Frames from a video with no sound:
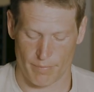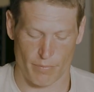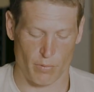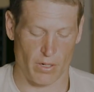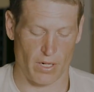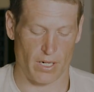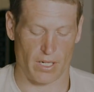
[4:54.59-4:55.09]

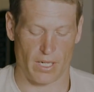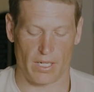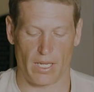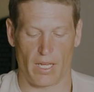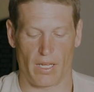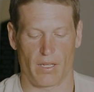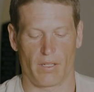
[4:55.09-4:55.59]
where it can
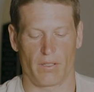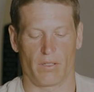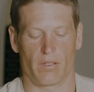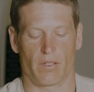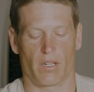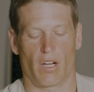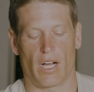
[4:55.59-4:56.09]
get a
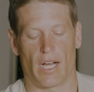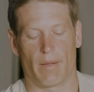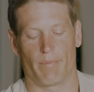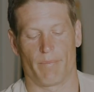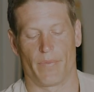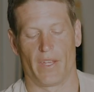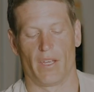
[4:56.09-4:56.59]
little
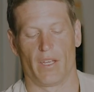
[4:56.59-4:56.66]
caught.